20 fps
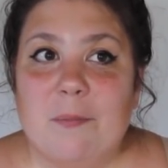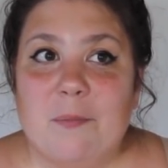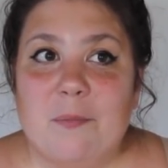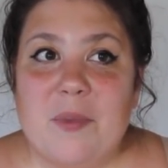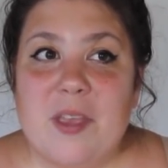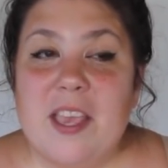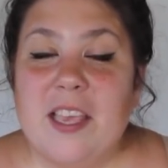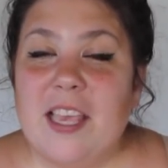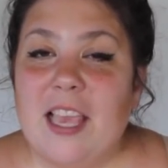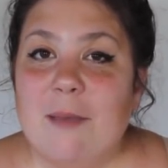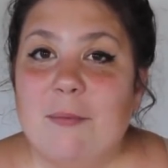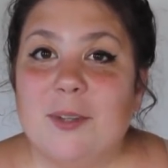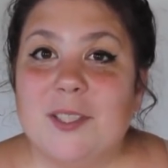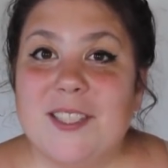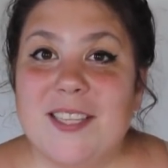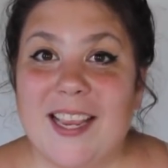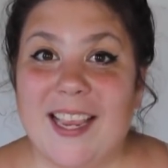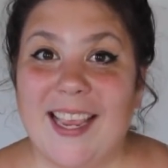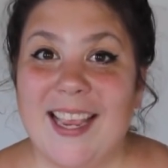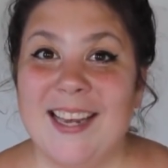being able
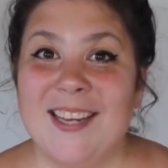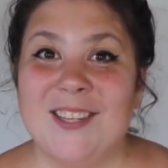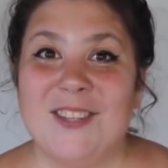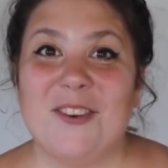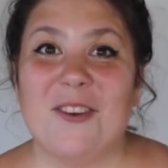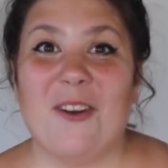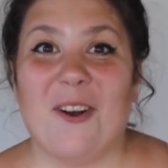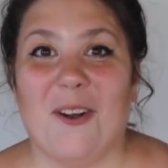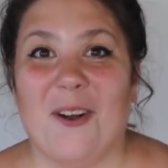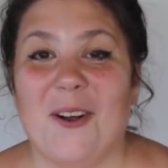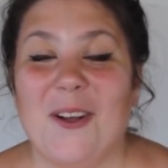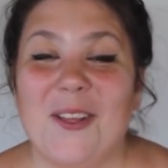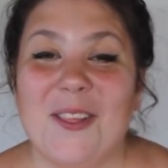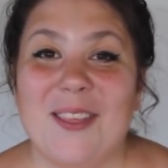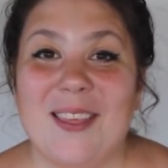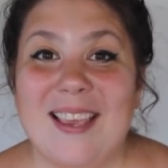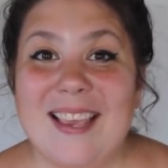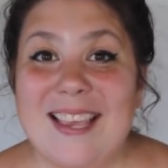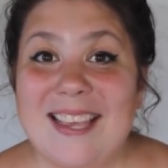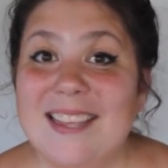to control
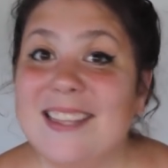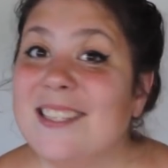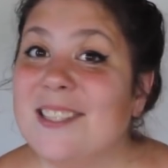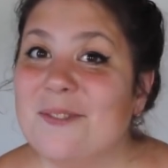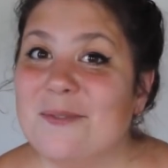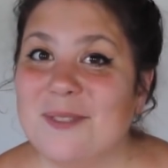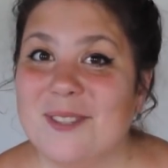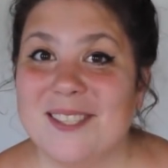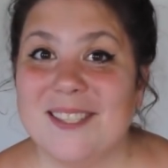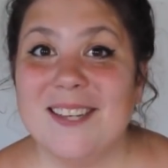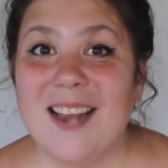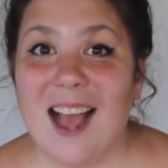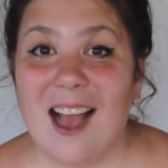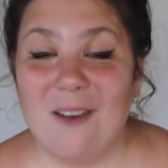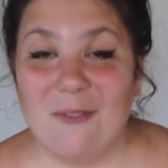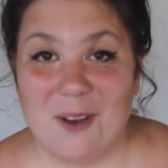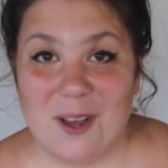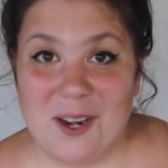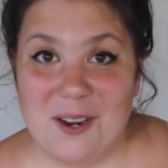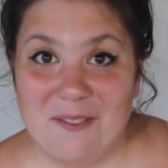the heat was
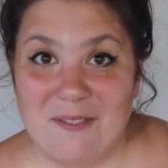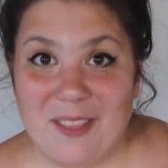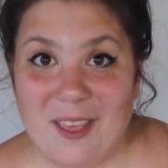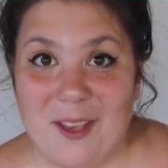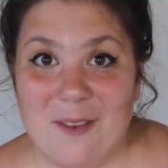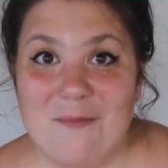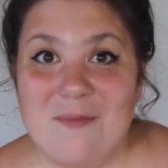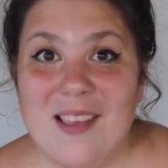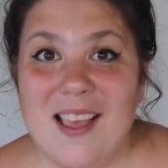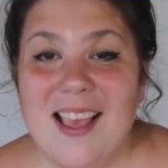not one of them.